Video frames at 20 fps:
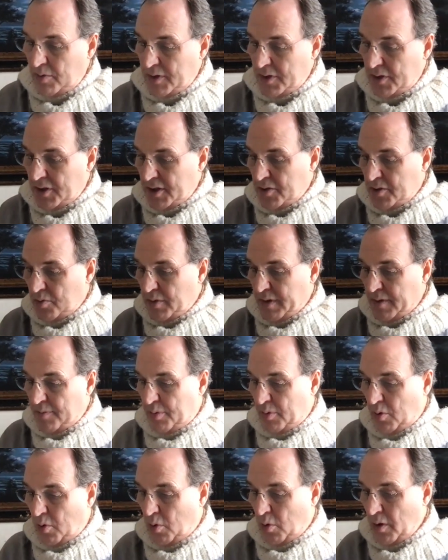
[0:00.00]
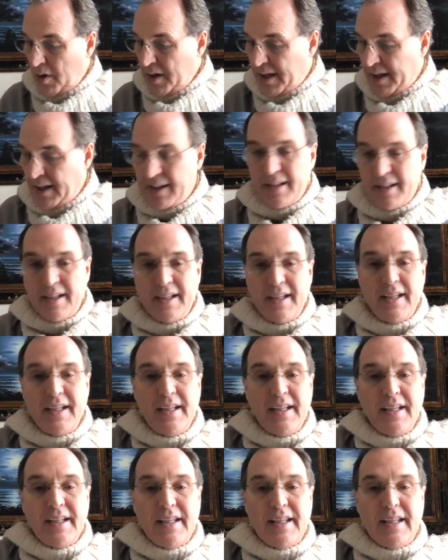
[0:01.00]
and I think it was just
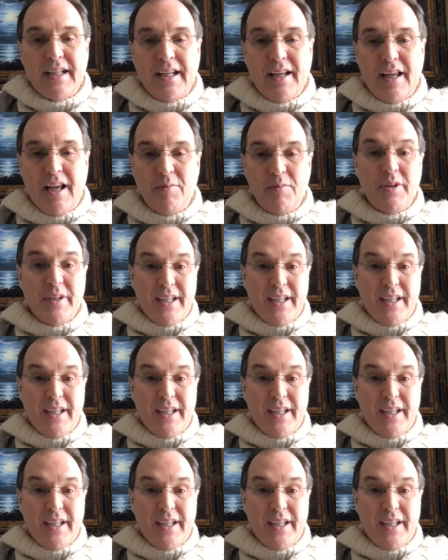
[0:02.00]
reported,